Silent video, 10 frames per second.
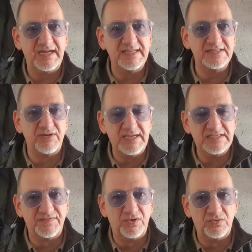and it's not
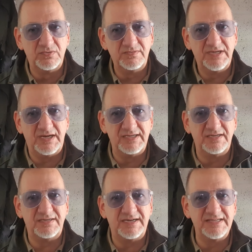his fault.
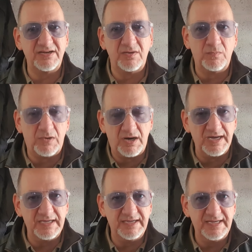I don't know
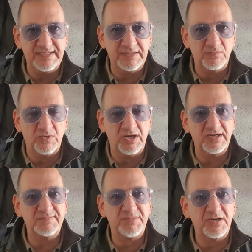why it didn't
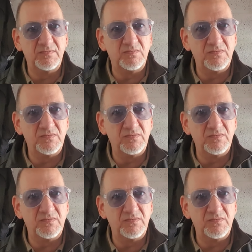work, but